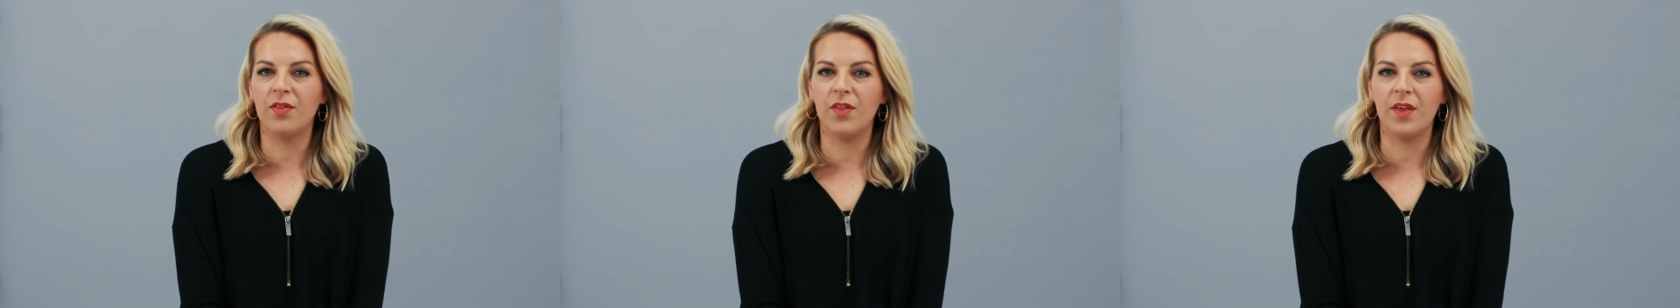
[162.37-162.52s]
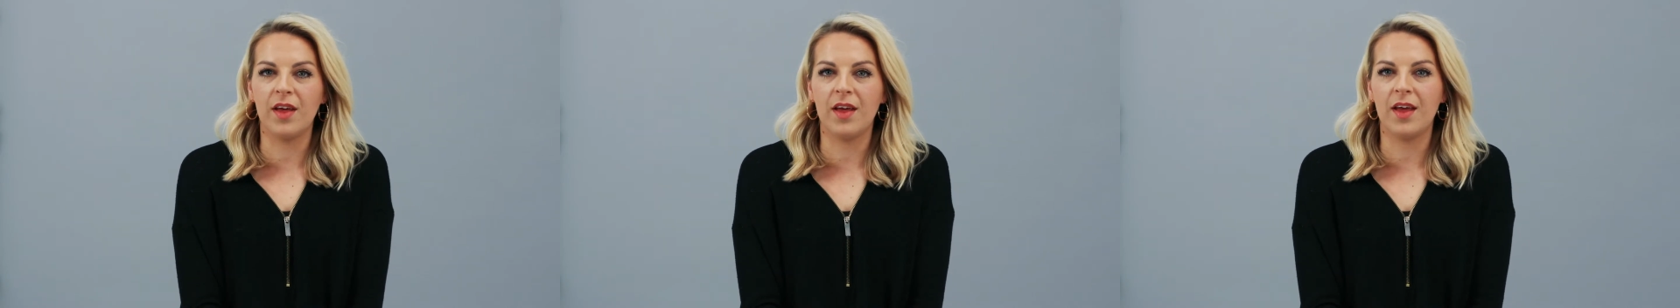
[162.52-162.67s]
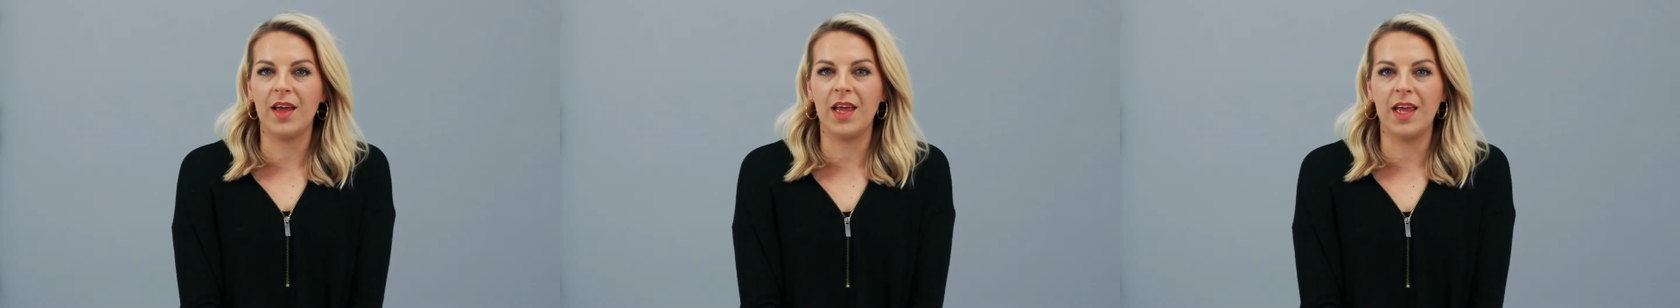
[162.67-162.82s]

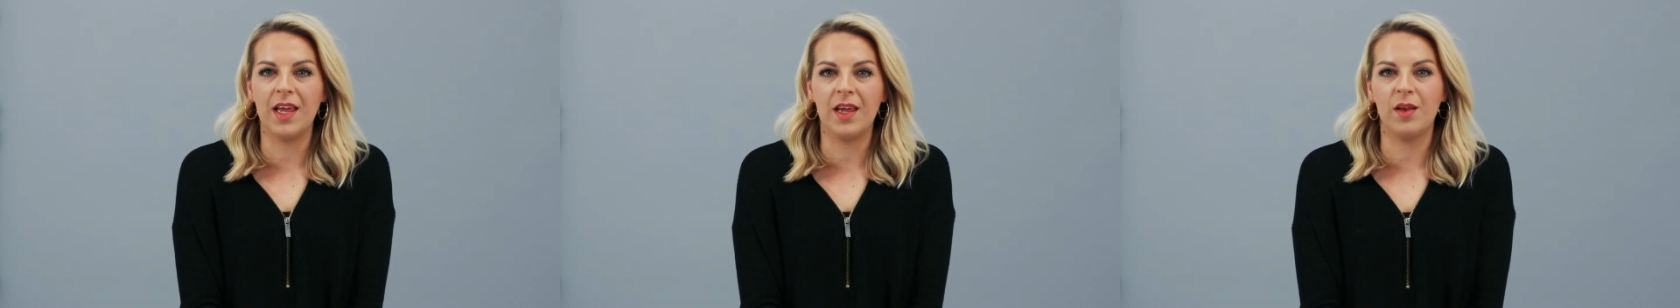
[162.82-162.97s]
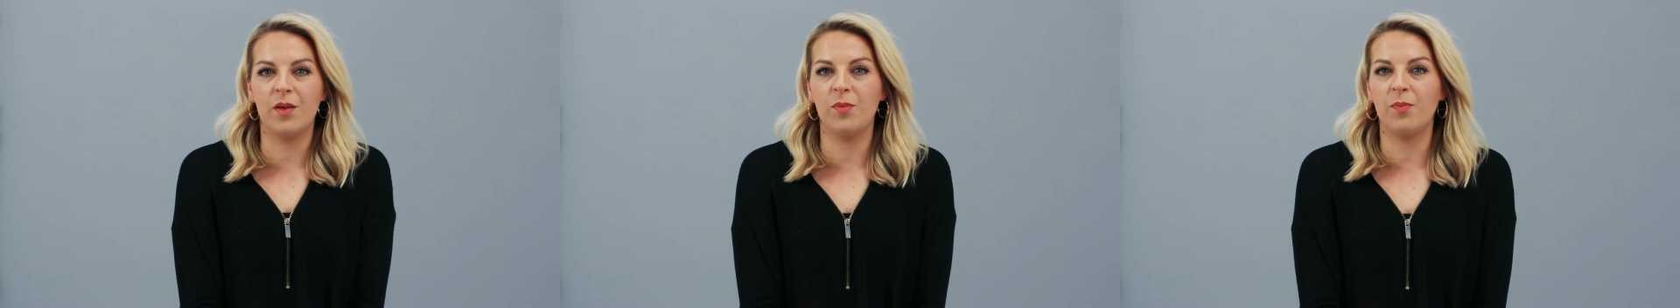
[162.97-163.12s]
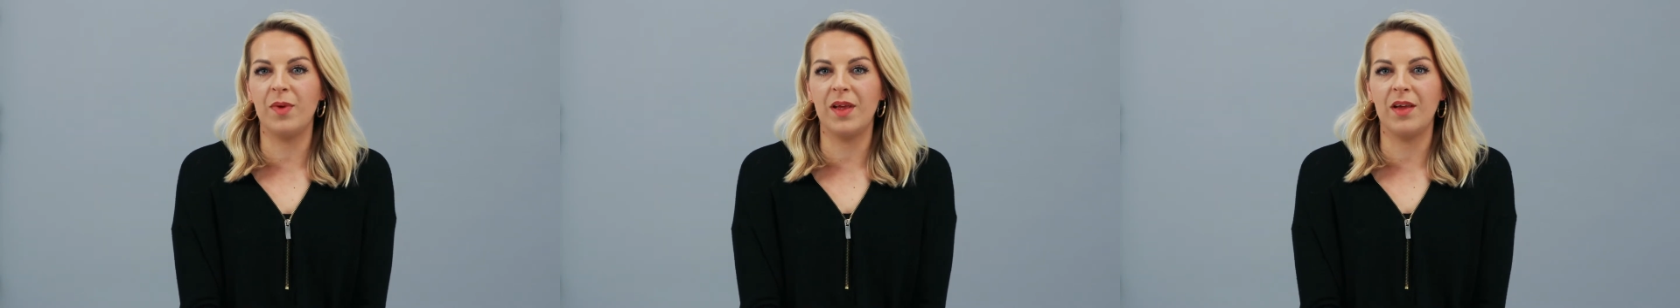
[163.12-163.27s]
that
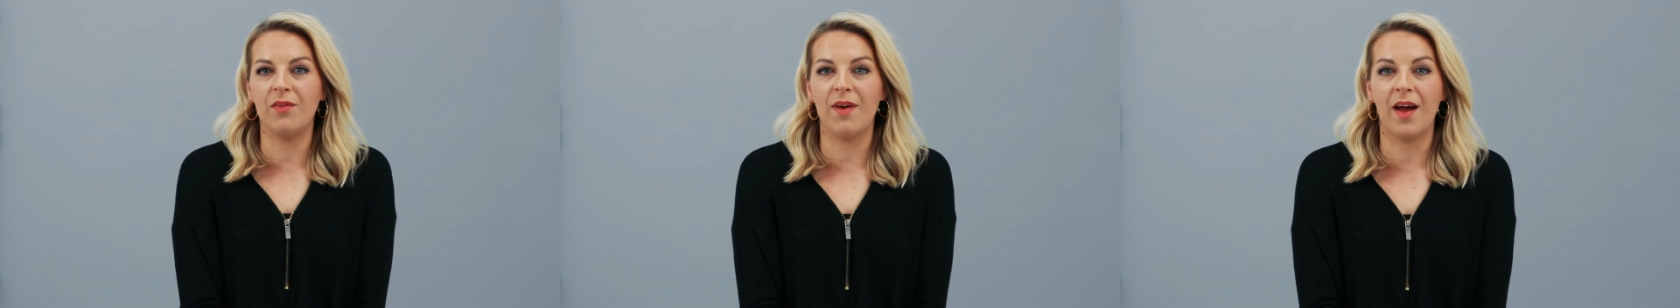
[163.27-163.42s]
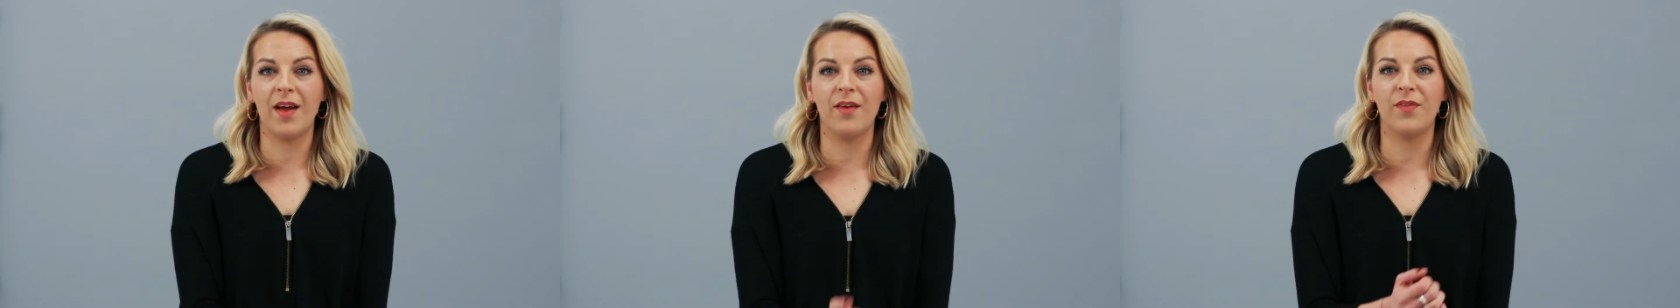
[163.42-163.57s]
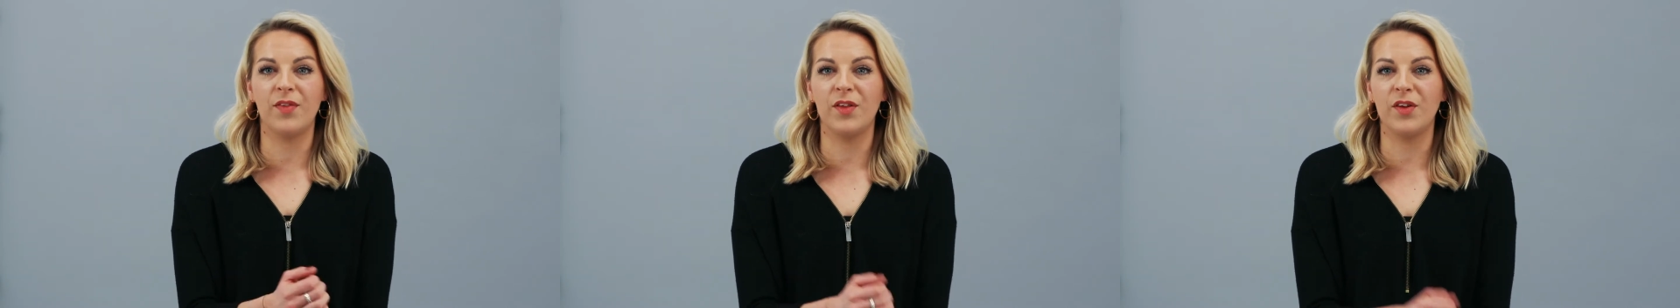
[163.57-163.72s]
he'd be
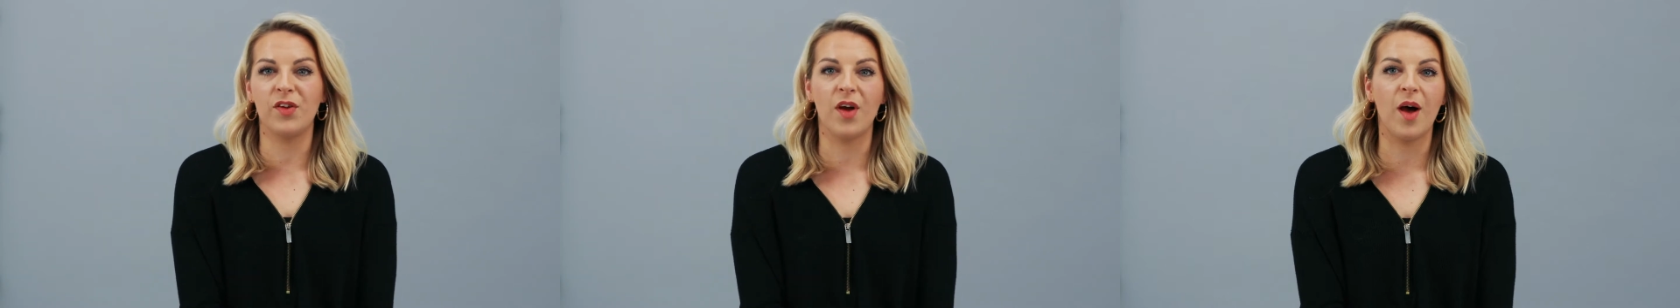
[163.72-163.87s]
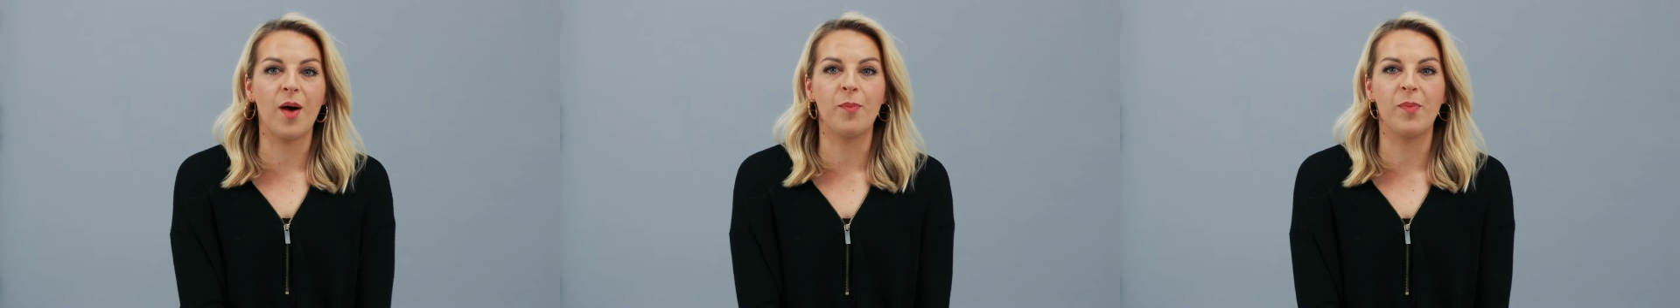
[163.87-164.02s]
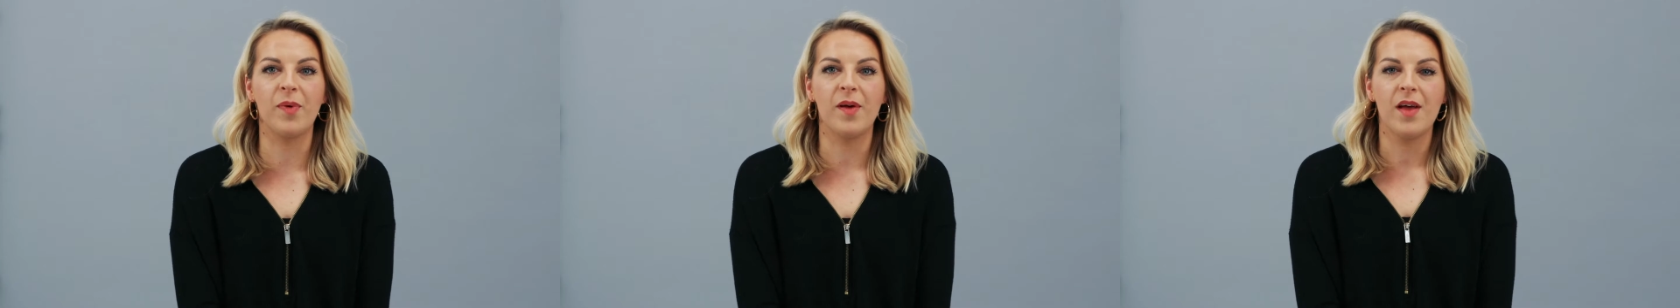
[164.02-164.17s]
right for the
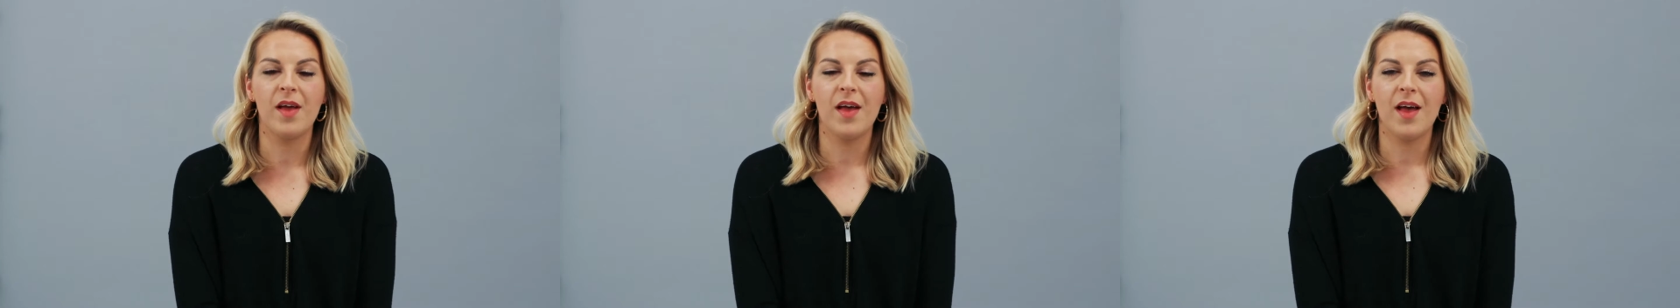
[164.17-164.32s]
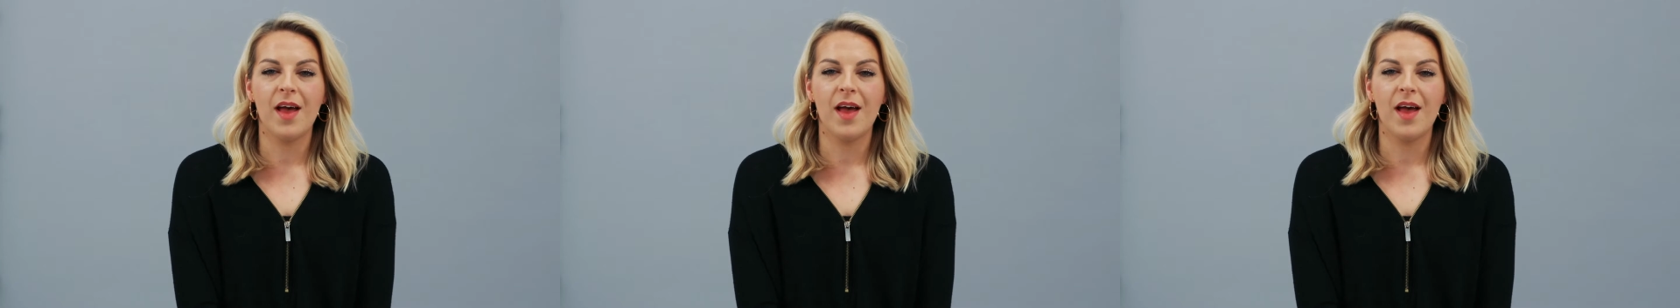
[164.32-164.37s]
job.